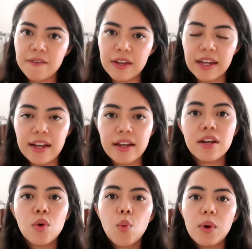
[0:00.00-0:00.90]

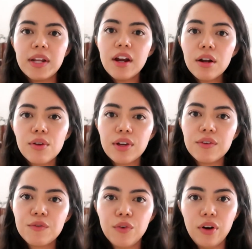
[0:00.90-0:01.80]
AVG. What they are
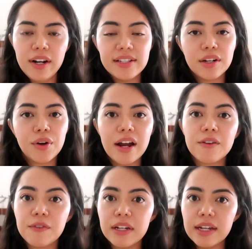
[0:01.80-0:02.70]
looking for is the right
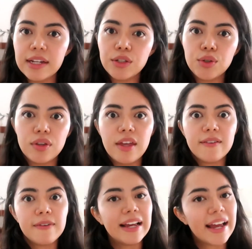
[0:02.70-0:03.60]
fit into the
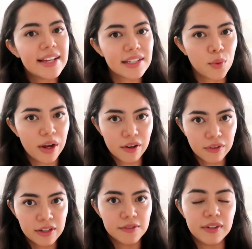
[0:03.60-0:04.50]
Vegas way of
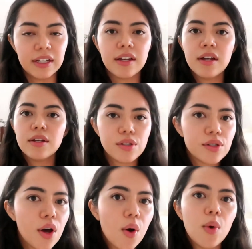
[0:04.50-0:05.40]
living.
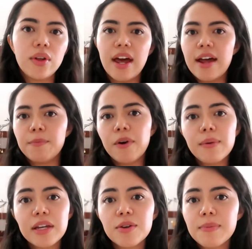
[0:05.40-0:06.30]
So that
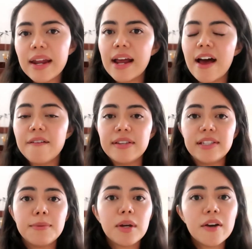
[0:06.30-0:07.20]
probably you might have the
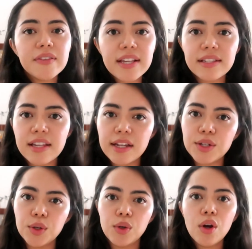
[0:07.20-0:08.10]
same hobbies as they
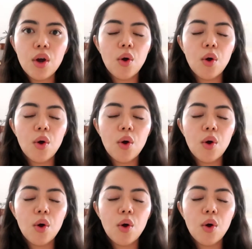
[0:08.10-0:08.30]
do,